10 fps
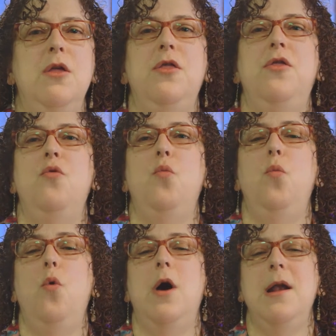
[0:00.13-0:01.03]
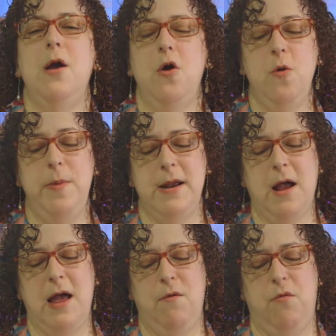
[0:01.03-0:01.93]
the one obit
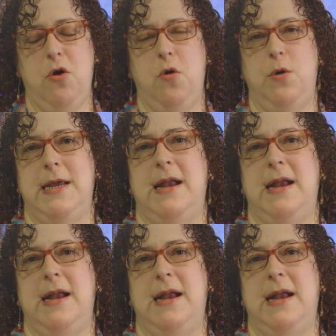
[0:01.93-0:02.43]
I wrote,